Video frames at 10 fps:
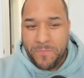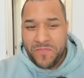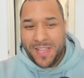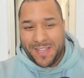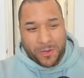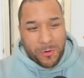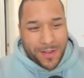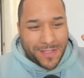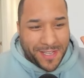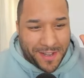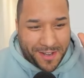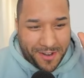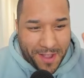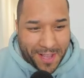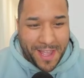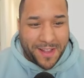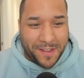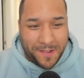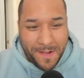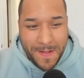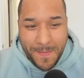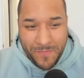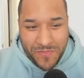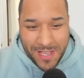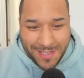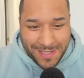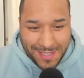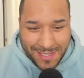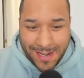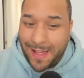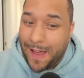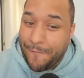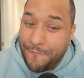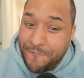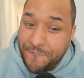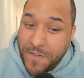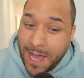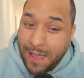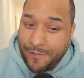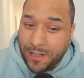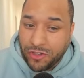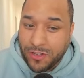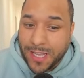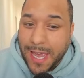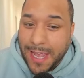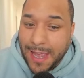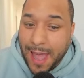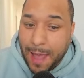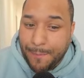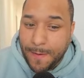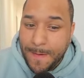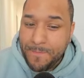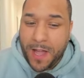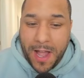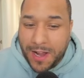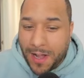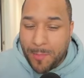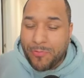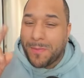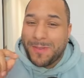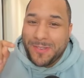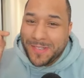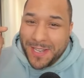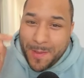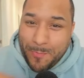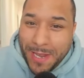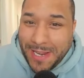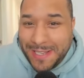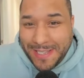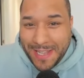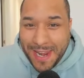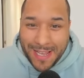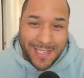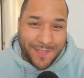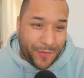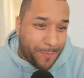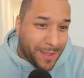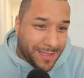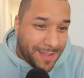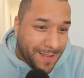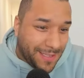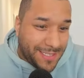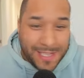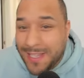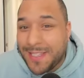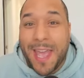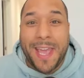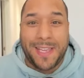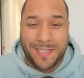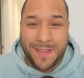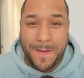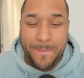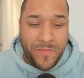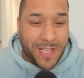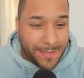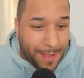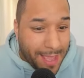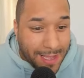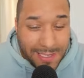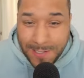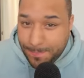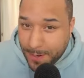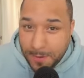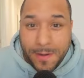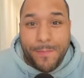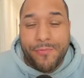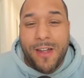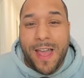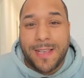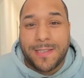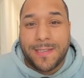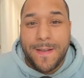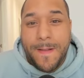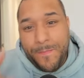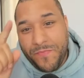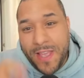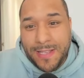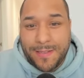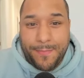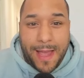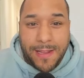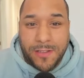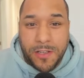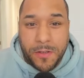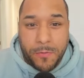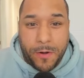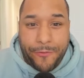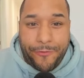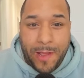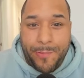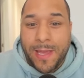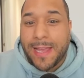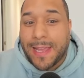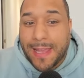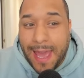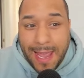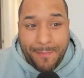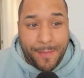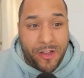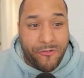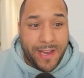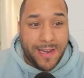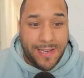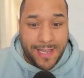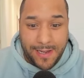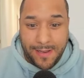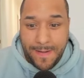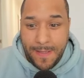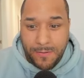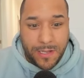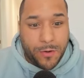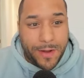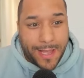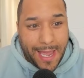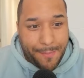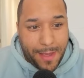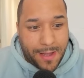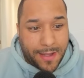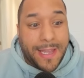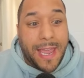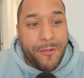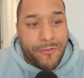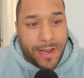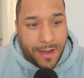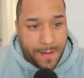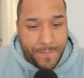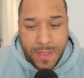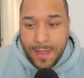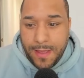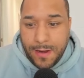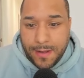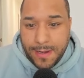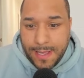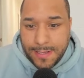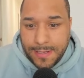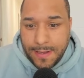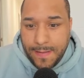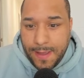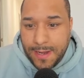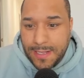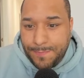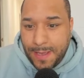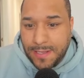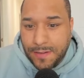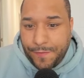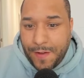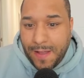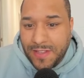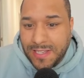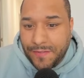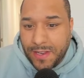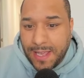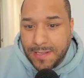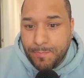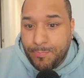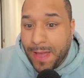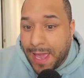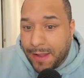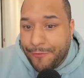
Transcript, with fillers: according to CoinGecko, this is sitting at a 500k cap. I can't promise you it's going to be this in the next flipping six days. This might explode in price. This might do what flipping Game Arena did. Was I calling it Game Maker? Game Arena. Look at this. In the space of five to seven days, bang,